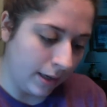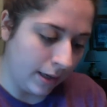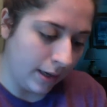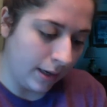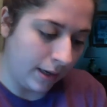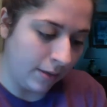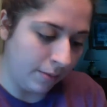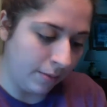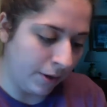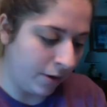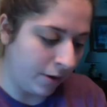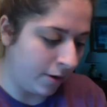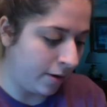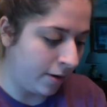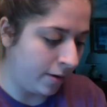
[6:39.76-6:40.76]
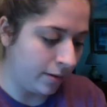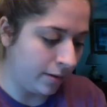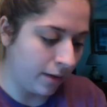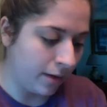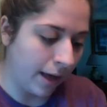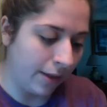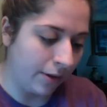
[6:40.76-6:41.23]
In the mirror,
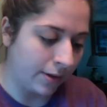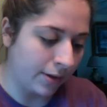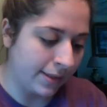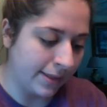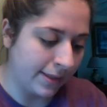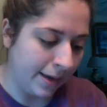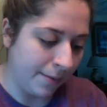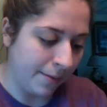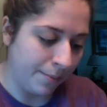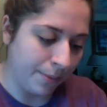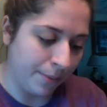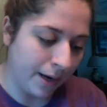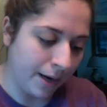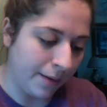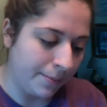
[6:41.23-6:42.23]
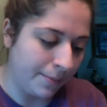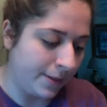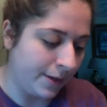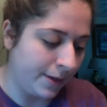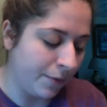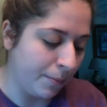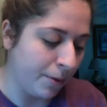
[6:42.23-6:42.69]
I look the same, but I am a
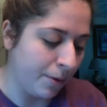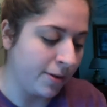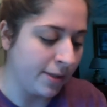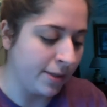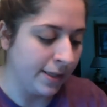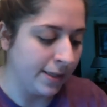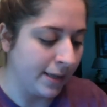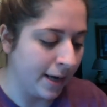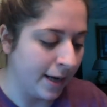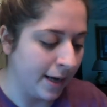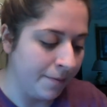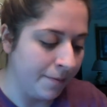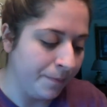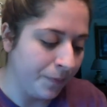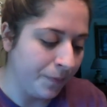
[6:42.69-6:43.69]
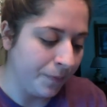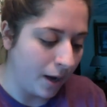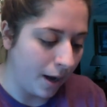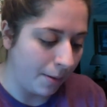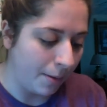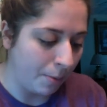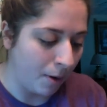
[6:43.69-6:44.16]
different person inside.
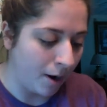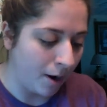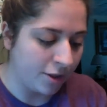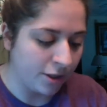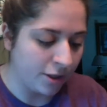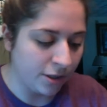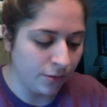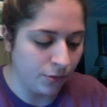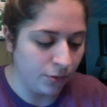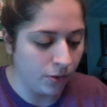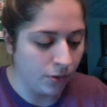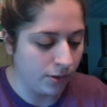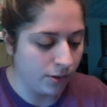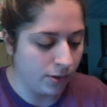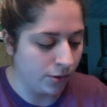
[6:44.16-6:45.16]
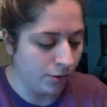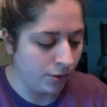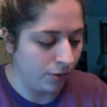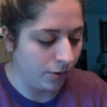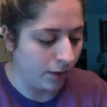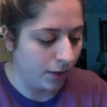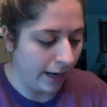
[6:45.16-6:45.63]
I'm a prodigy who knows the
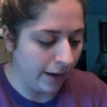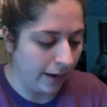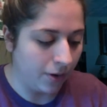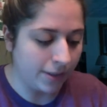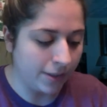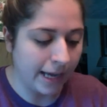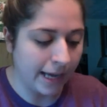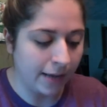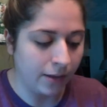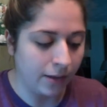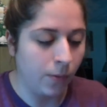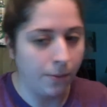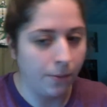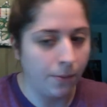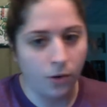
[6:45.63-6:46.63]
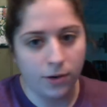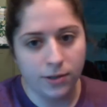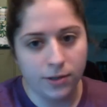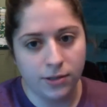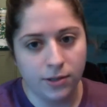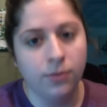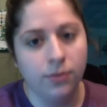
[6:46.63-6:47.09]
truth, and I know exactly what I'm going to
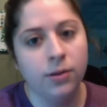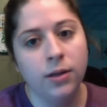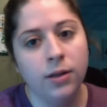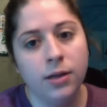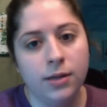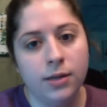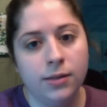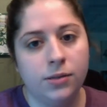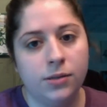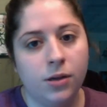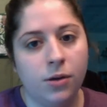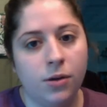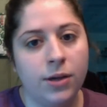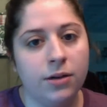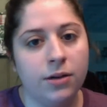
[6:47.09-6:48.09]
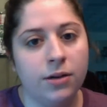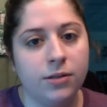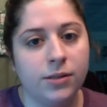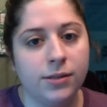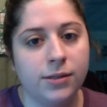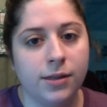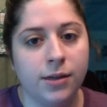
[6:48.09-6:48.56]
do. So
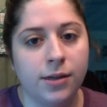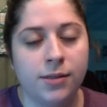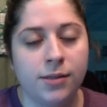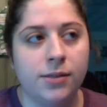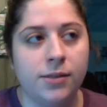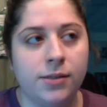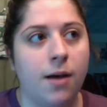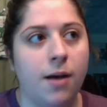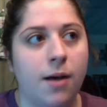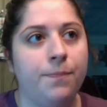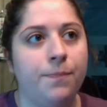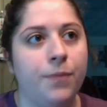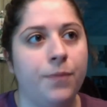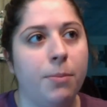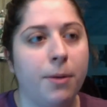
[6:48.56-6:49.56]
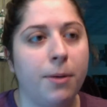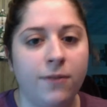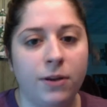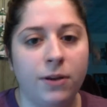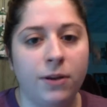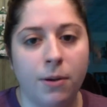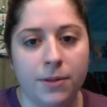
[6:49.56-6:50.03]
here's this
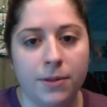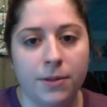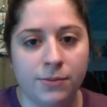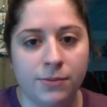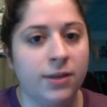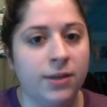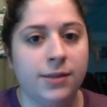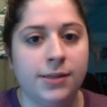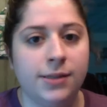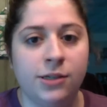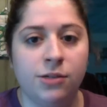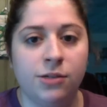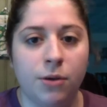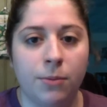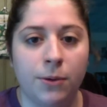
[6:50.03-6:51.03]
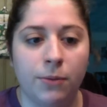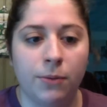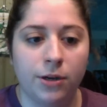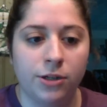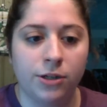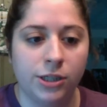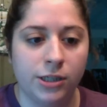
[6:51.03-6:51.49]
epiphany moment, this realization moment,
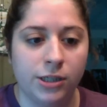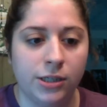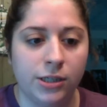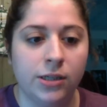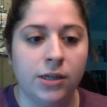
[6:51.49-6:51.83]
where June,